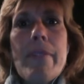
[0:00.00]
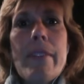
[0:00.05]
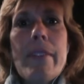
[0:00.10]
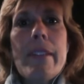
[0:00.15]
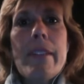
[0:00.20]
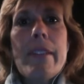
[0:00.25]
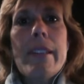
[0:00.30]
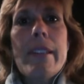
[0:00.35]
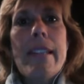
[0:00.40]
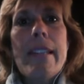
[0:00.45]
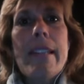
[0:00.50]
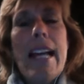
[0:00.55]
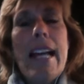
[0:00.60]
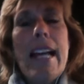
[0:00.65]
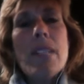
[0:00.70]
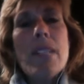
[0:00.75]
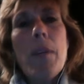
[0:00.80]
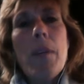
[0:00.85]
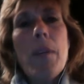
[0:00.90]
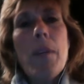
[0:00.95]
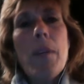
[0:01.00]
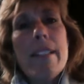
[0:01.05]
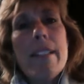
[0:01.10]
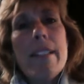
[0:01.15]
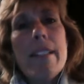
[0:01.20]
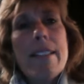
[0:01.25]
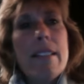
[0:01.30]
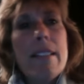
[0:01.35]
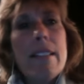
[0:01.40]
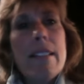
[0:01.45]
that's why
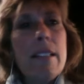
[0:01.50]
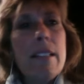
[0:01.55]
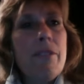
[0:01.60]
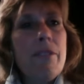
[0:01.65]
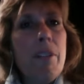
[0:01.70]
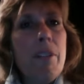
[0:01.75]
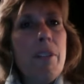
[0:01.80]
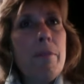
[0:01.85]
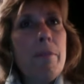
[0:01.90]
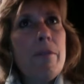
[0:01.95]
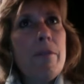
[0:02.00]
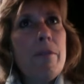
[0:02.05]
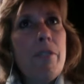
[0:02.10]
this, from